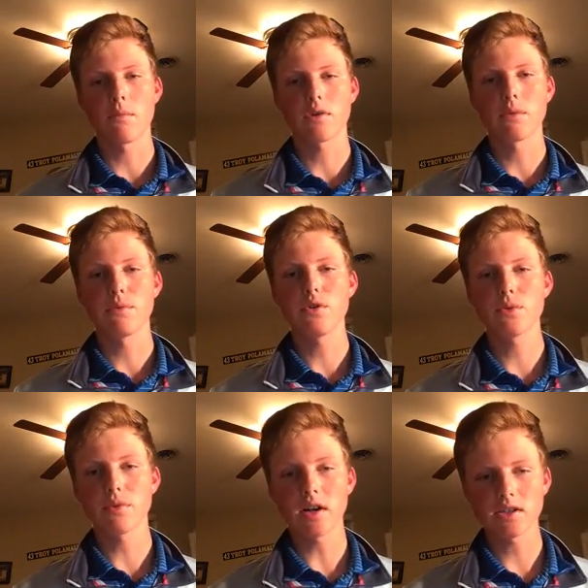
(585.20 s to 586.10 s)
computer
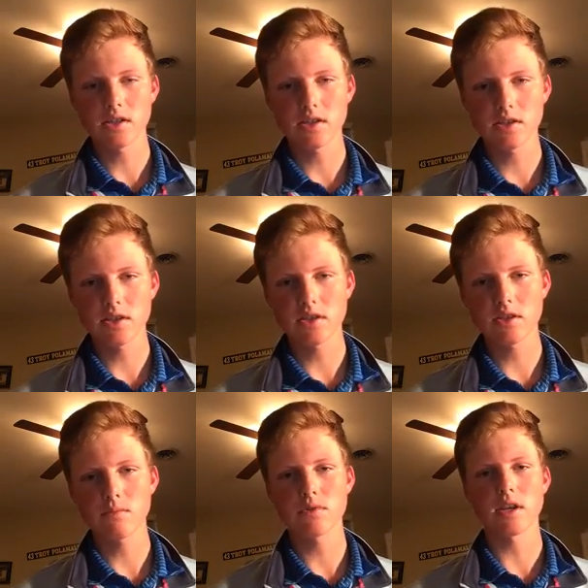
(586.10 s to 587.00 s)
processing
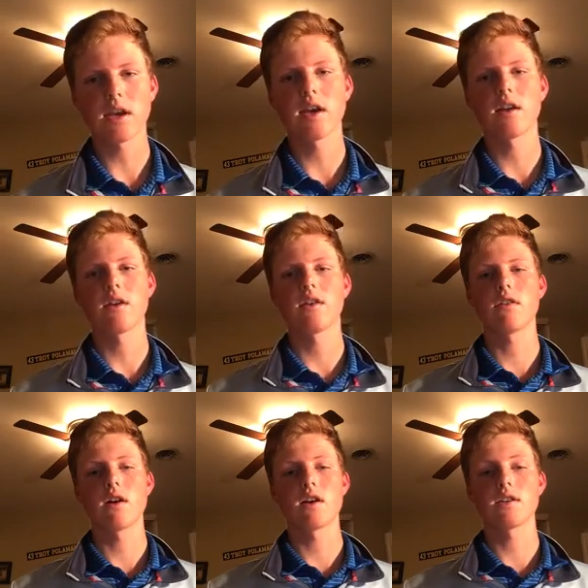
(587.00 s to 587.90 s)
systems and
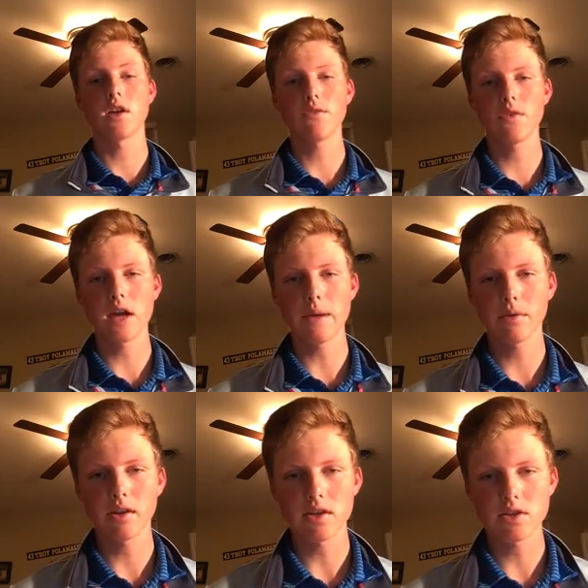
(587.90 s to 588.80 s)
cell phone
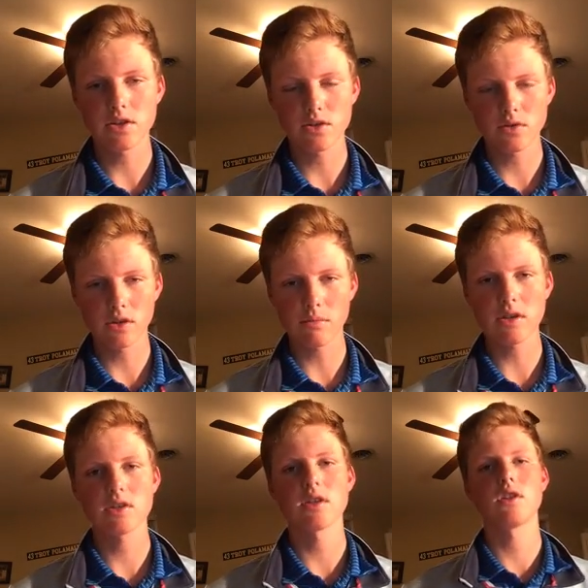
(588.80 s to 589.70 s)
applications use
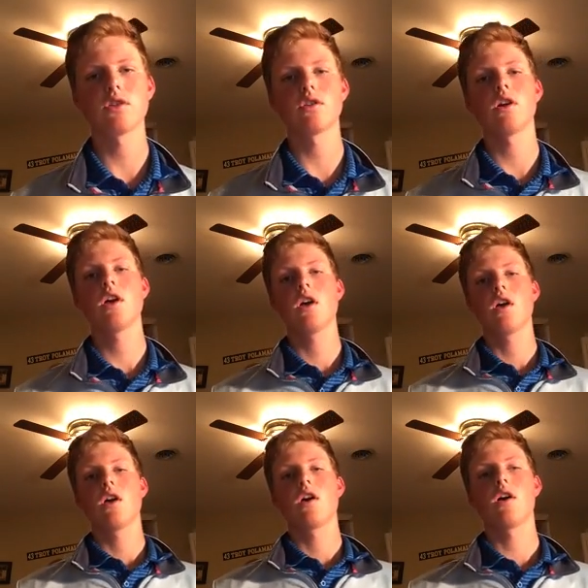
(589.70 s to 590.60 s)
limits in their,
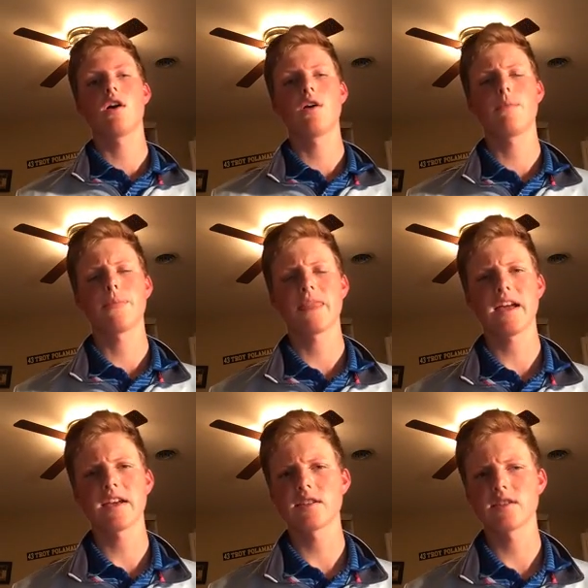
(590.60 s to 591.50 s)

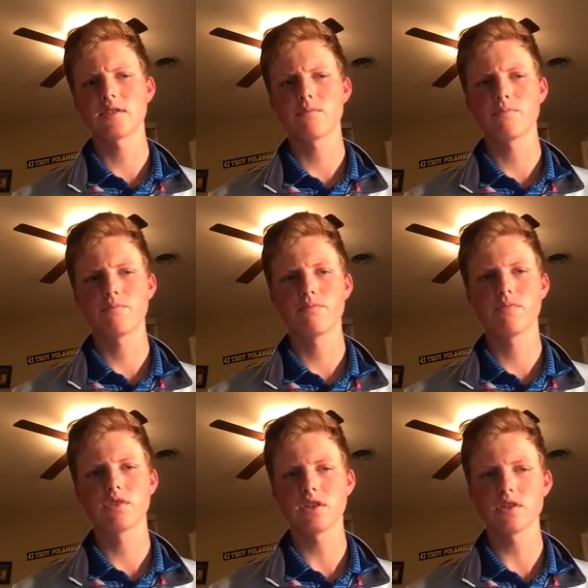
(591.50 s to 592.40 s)
I guess,
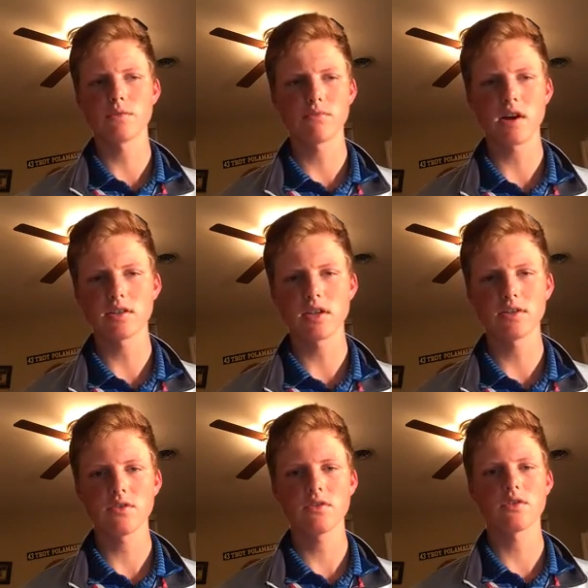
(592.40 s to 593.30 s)
system
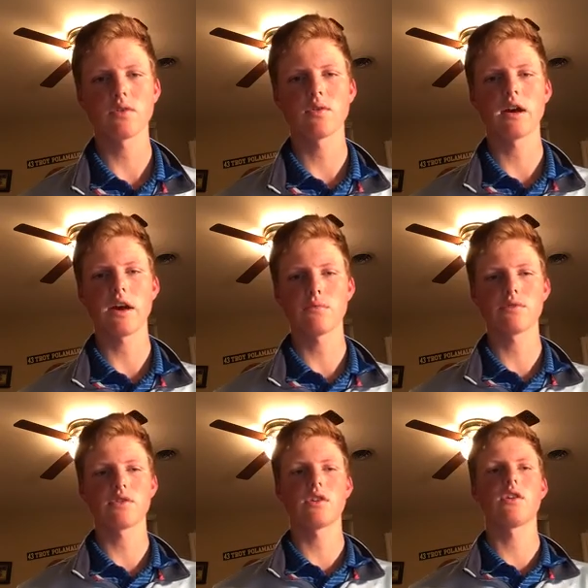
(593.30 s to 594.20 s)
processors. So it
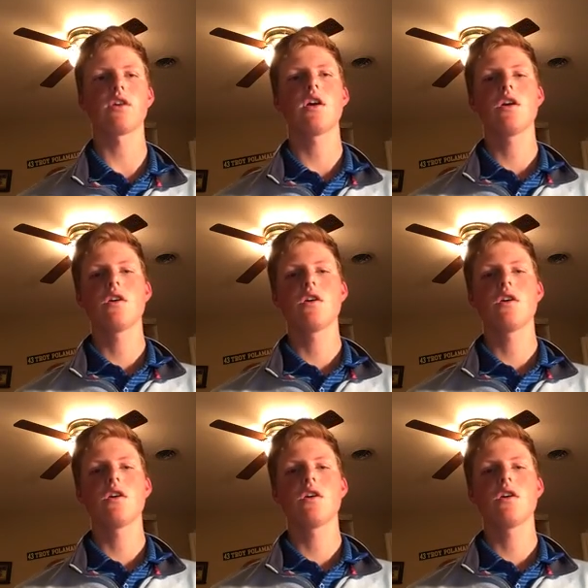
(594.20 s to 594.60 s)
helps the